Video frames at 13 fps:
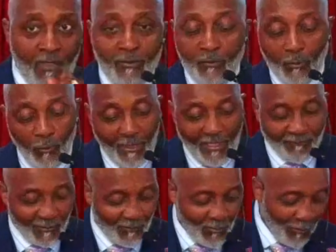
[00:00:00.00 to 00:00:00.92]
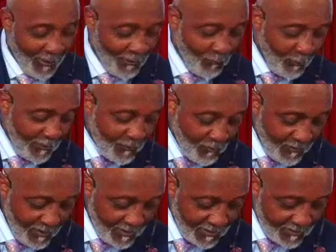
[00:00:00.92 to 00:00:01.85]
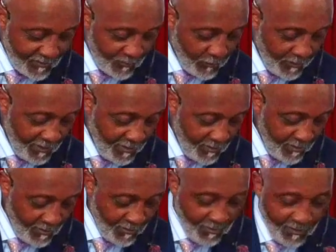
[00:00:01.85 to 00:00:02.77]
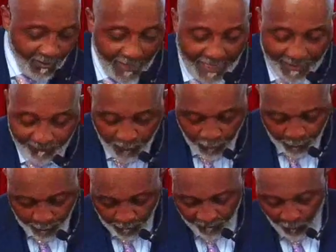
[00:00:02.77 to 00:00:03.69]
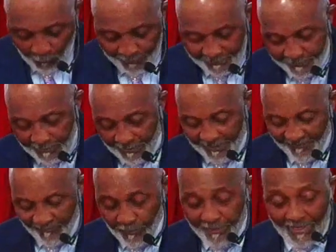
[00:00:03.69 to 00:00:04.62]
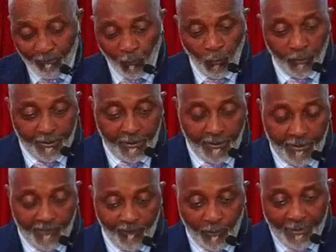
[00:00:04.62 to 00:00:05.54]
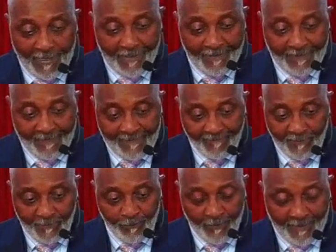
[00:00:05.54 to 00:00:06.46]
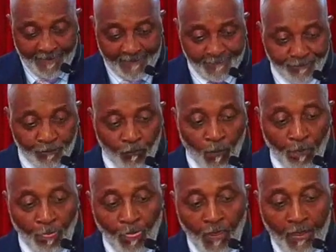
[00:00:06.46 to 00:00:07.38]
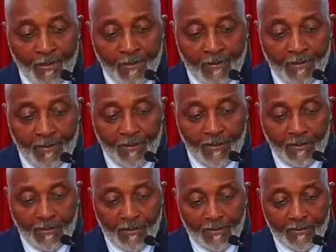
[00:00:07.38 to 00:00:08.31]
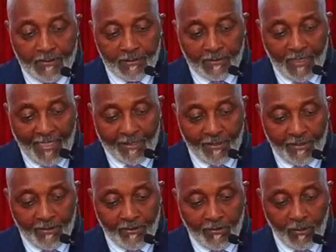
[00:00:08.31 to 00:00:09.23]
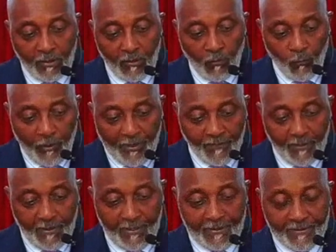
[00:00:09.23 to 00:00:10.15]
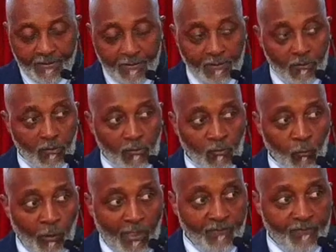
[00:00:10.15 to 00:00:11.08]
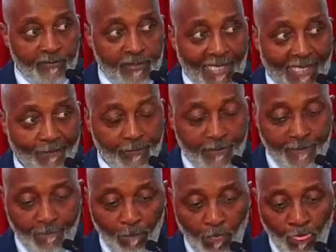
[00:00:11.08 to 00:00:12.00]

you're going to have to pray with me as we have little voice left, but I'm going to give what I have. Amen. Second Corinthians, 12th chapter,